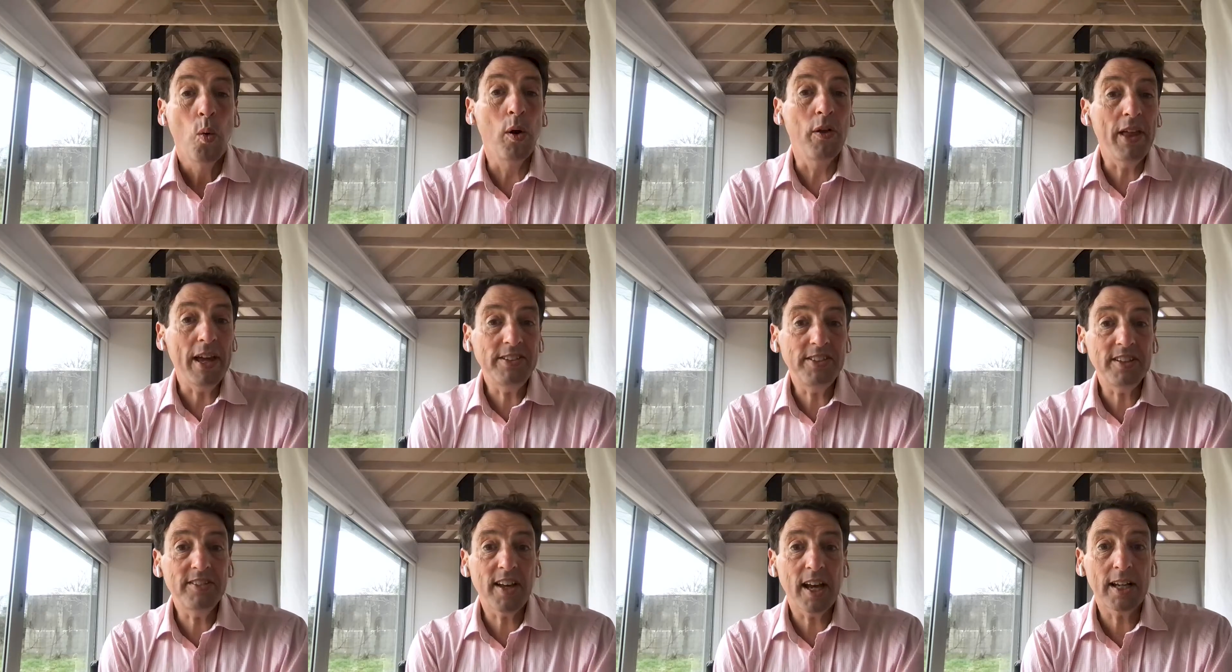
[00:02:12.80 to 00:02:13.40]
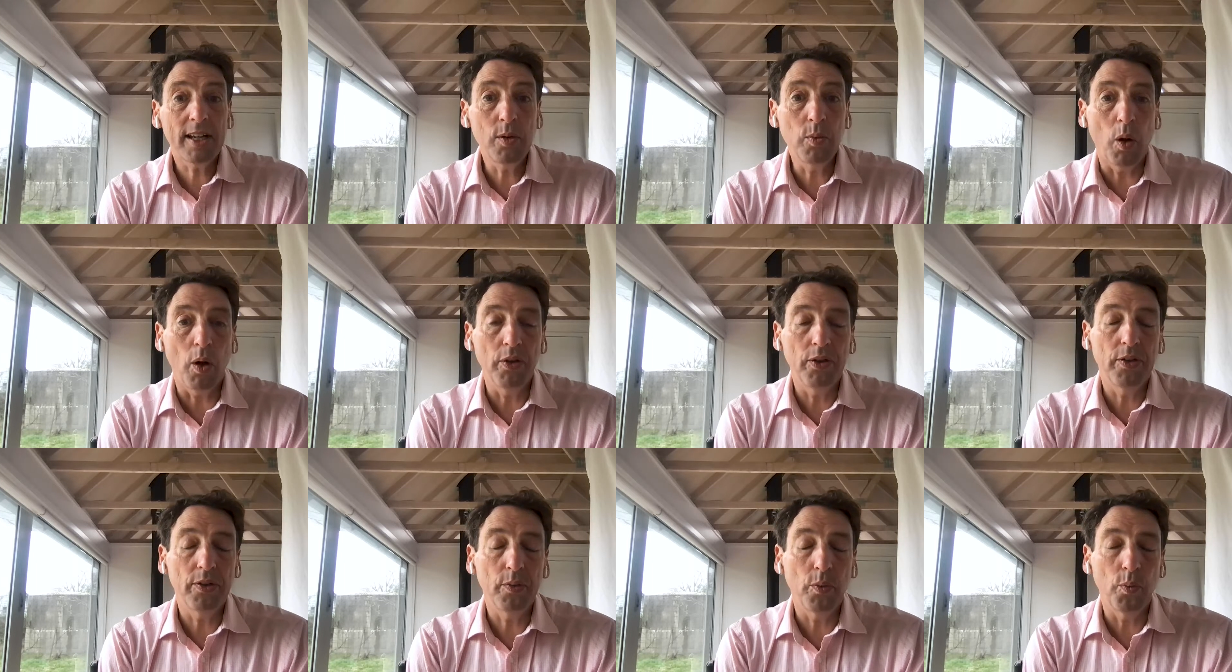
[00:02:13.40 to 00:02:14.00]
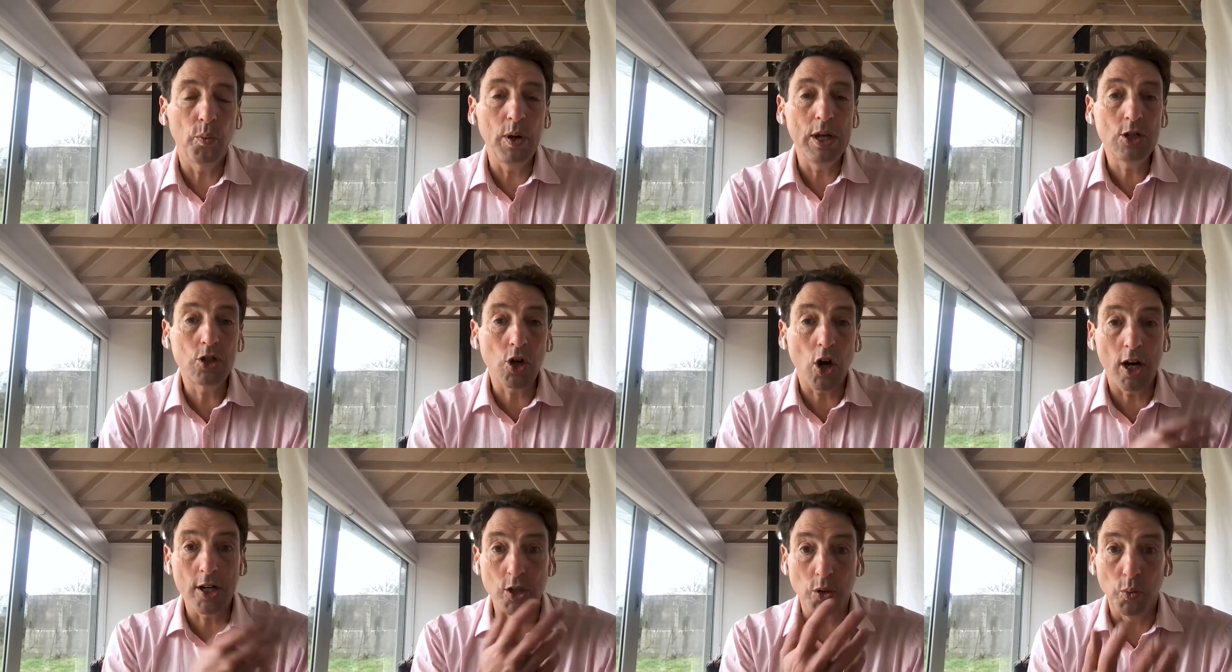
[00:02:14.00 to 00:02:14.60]
Well, that's exactly what we
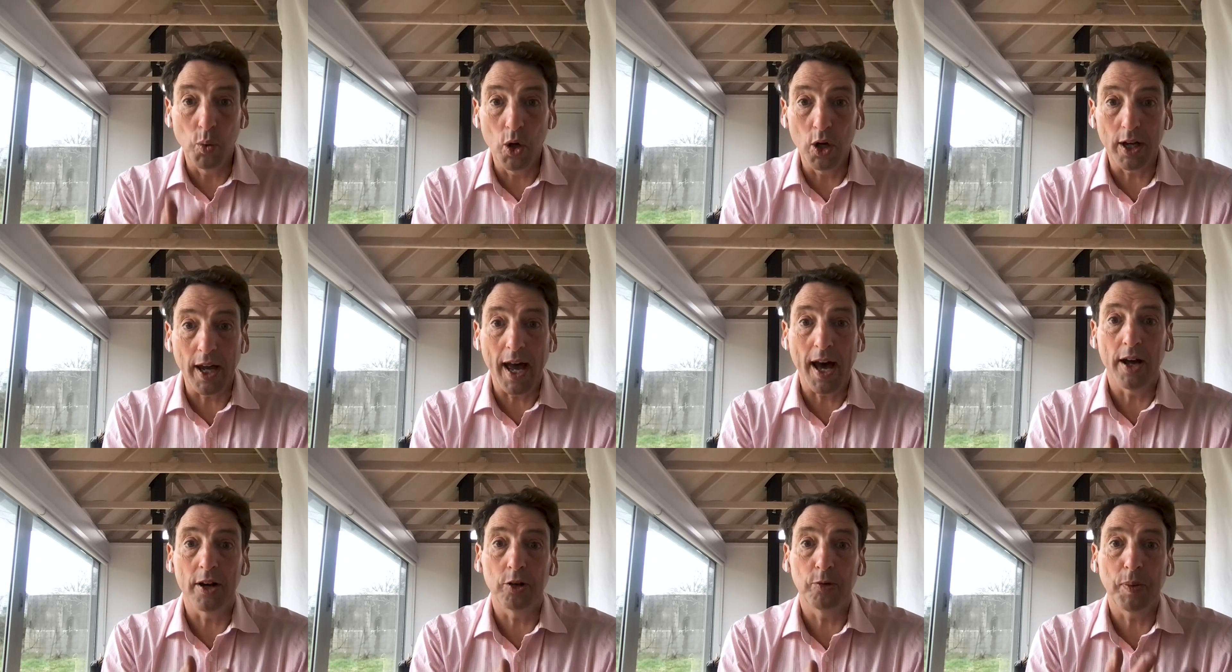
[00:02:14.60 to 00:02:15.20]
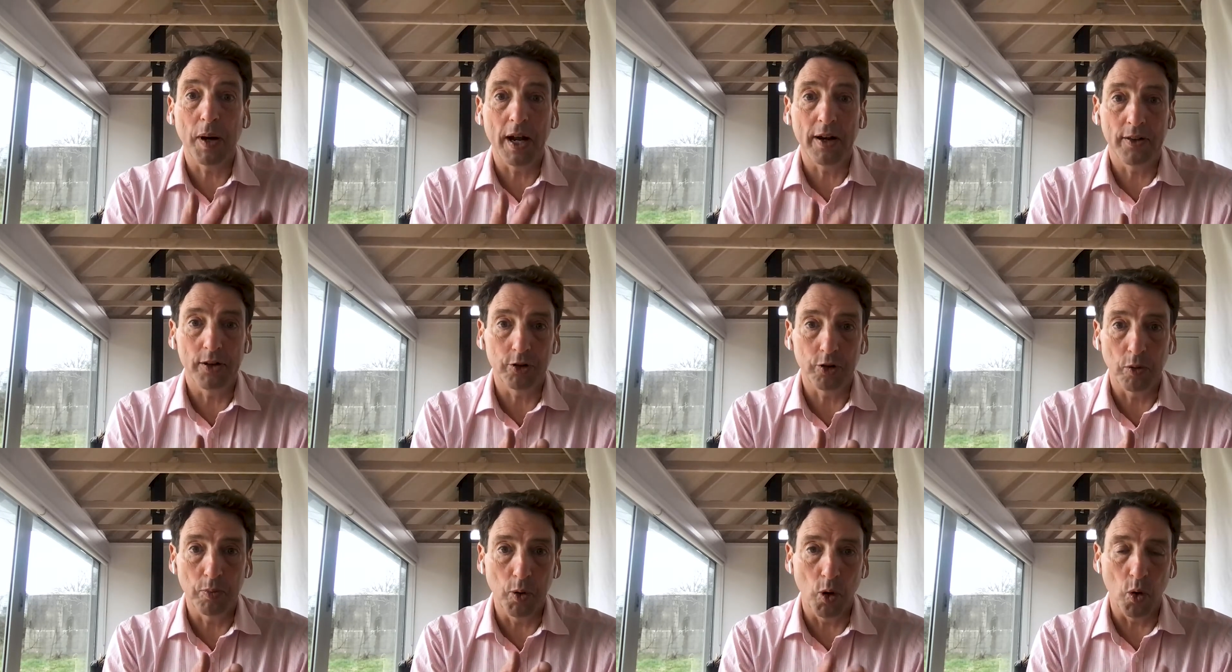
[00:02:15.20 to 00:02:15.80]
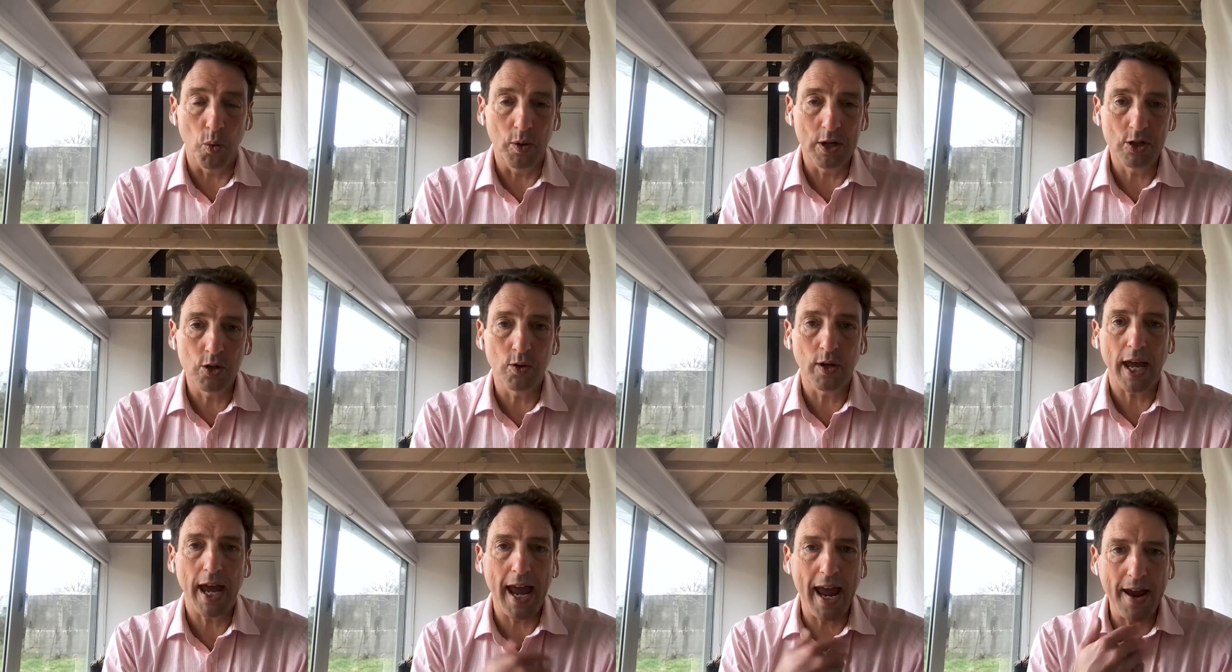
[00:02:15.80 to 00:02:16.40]
tried to work out as part of this report. We
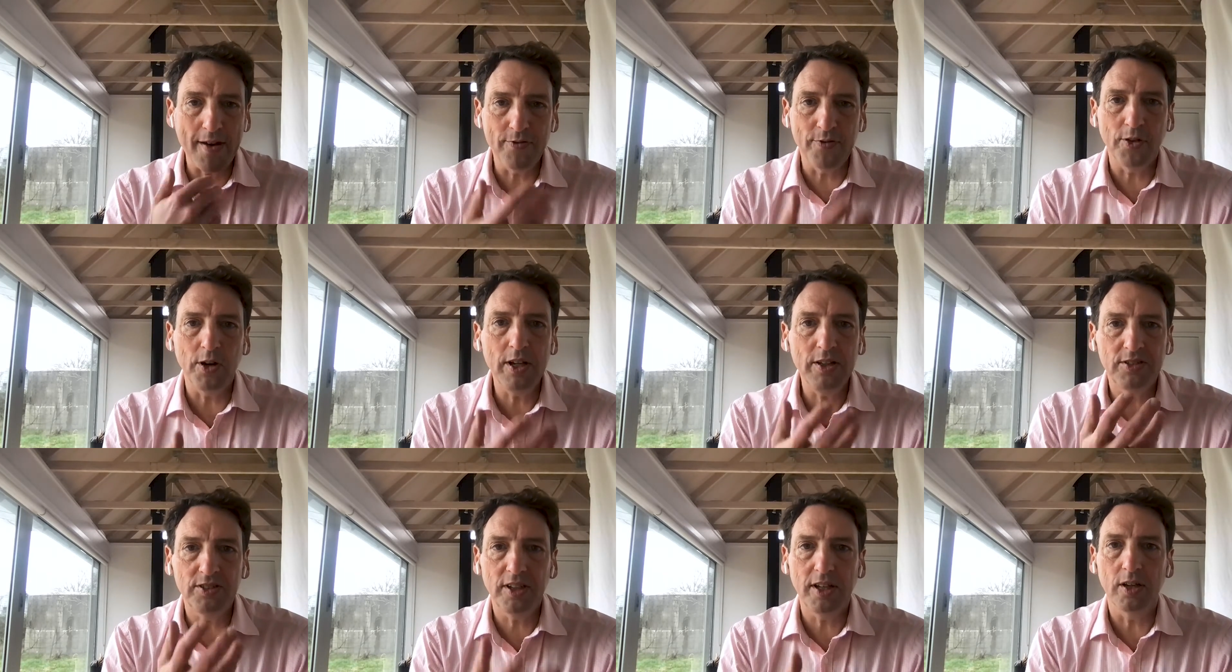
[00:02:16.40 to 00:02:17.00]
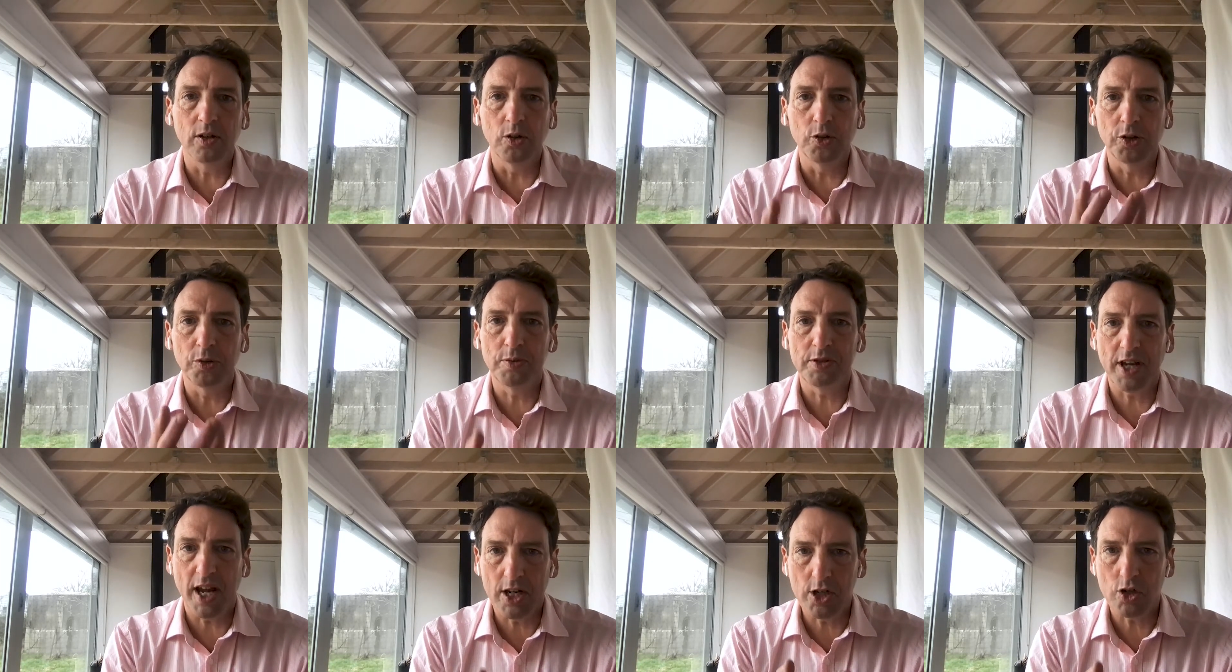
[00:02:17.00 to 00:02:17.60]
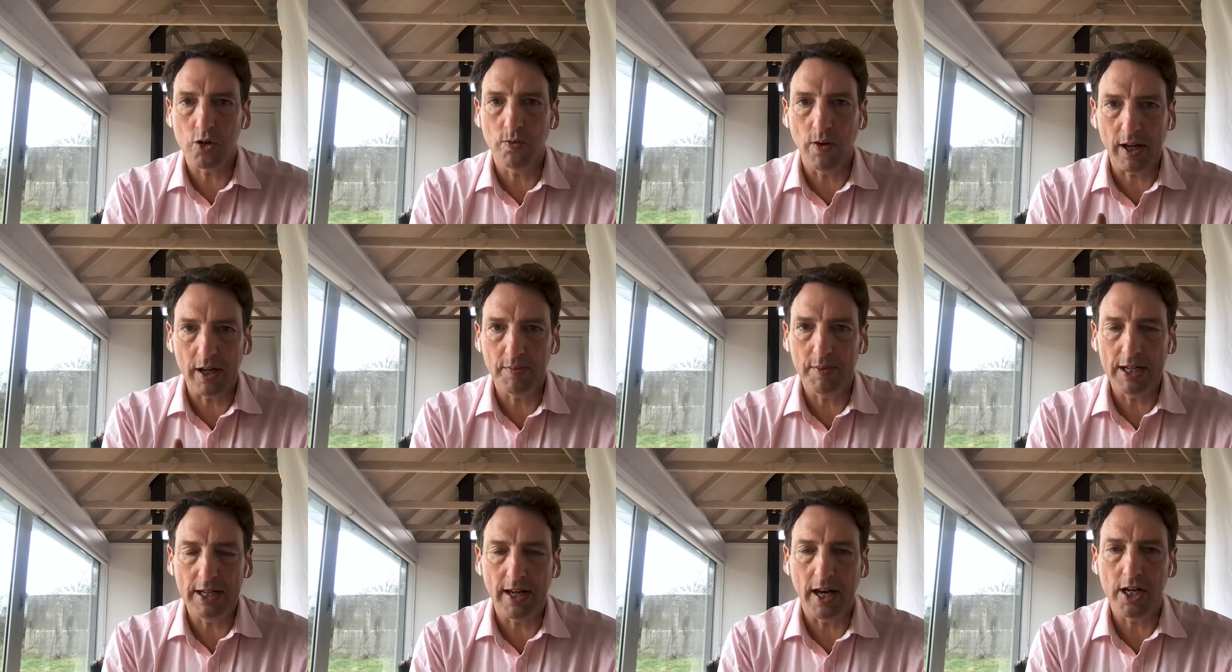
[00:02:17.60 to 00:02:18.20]
took every single substantial
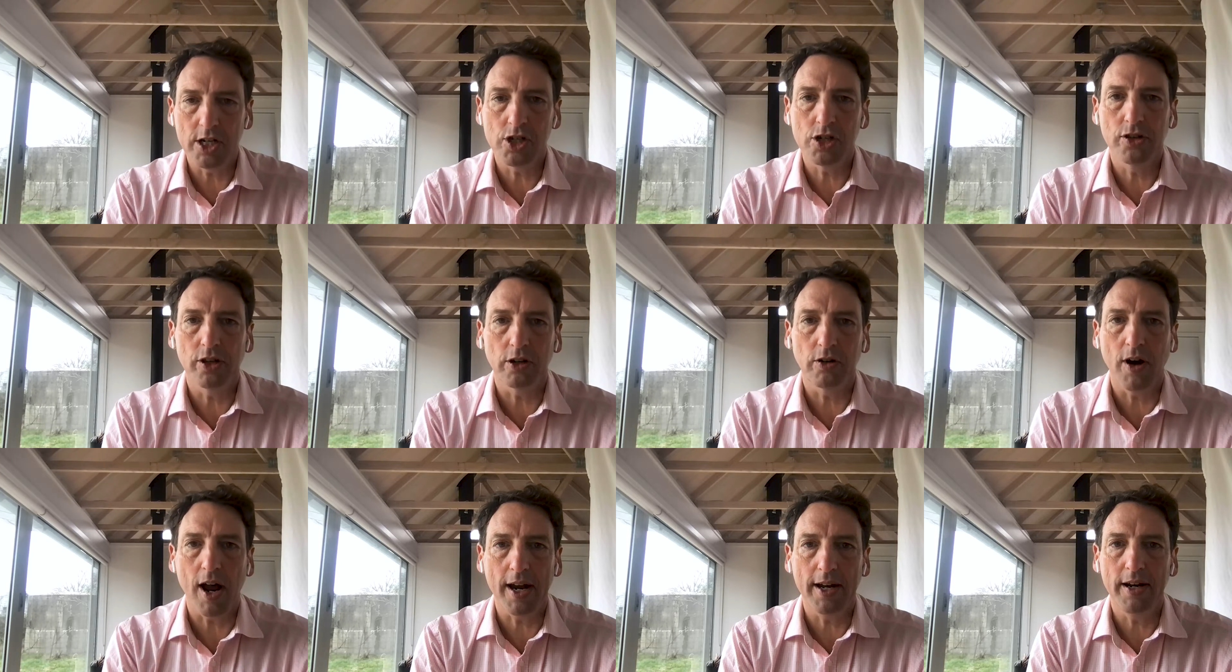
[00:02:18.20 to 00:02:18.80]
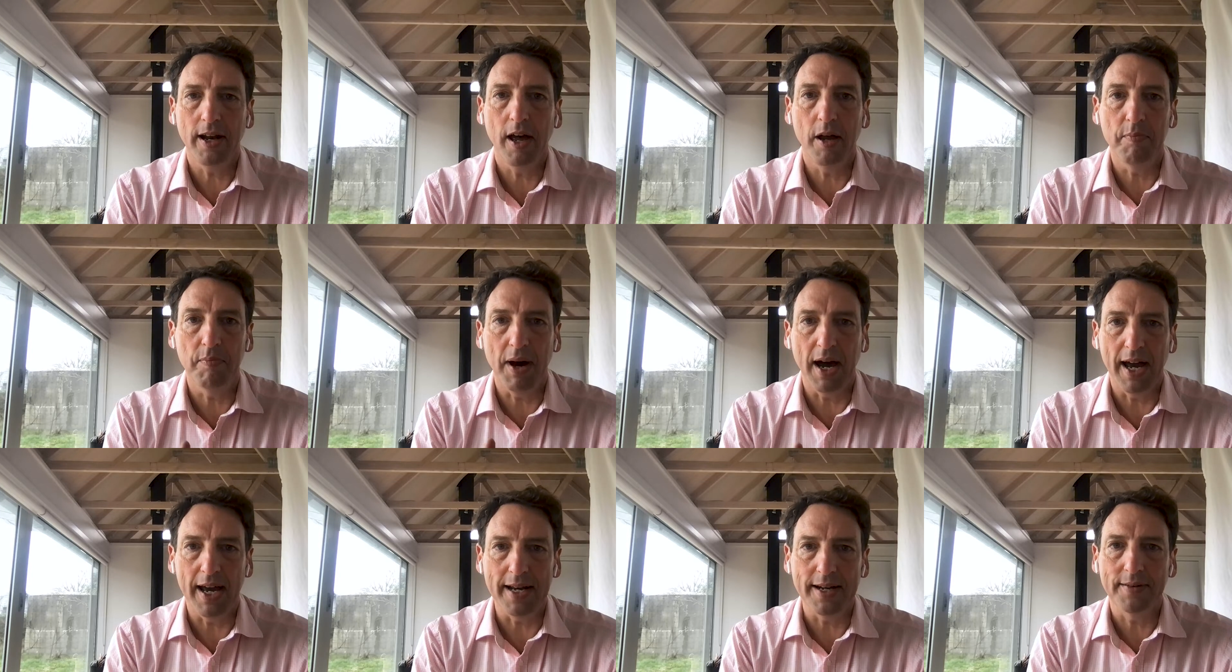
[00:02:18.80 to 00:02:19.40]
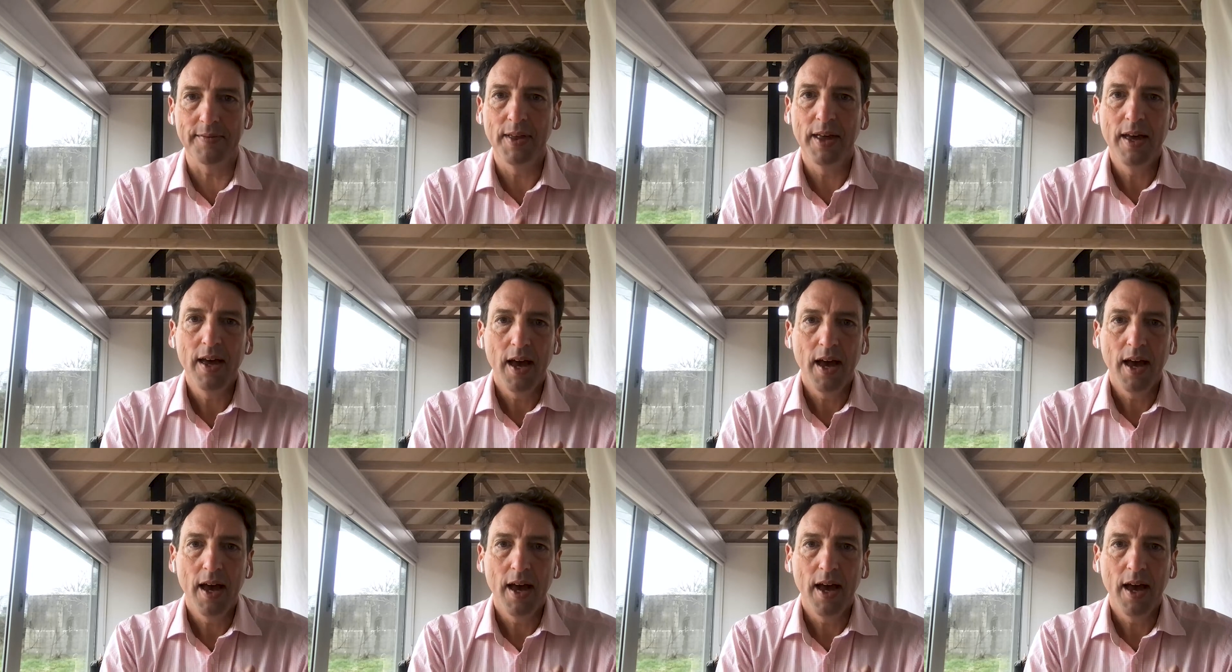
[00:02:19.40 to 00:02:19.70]
recommendation that Grattan had made.